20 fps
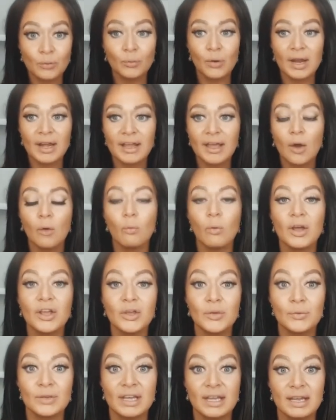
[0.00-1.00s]
writing out what
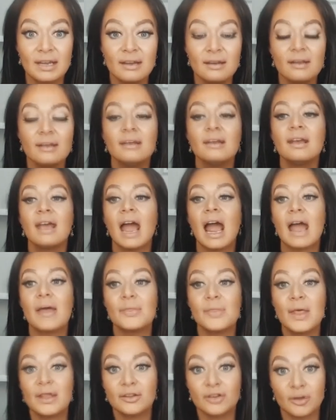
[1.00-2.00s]
you need
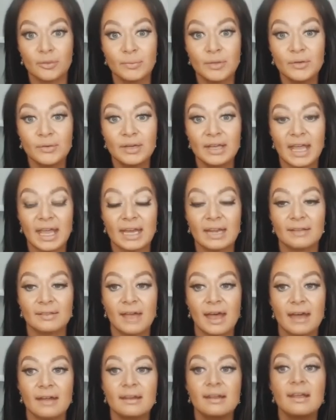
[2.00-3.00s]
and then communicating
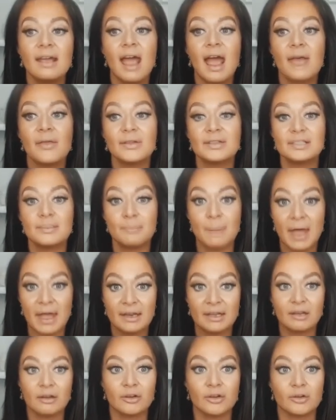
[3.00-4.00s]
that. And then
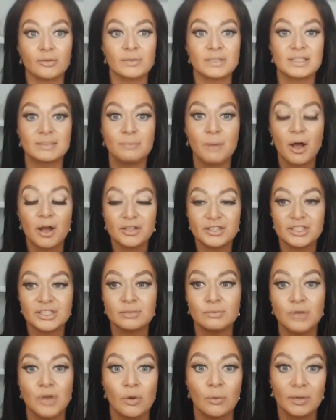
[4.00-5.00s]
depending on her response,
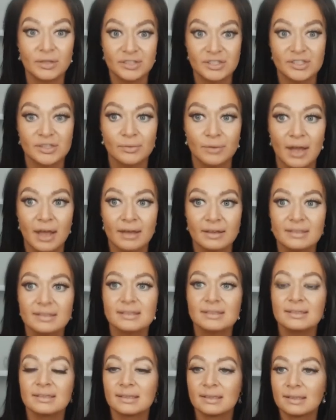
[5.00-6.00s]
you know what to do
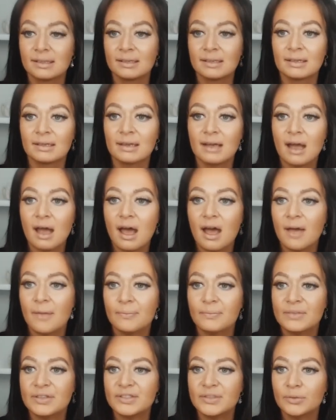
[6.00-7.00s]
next.
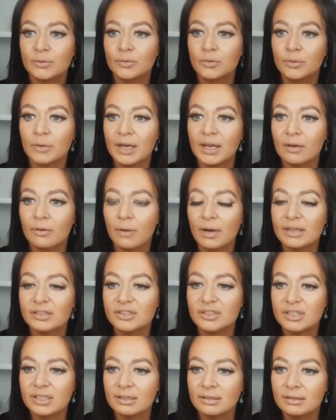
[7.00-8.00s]
So great
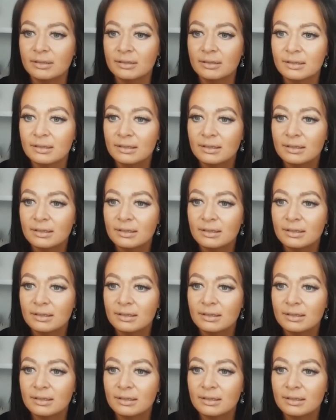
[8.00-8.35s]
question.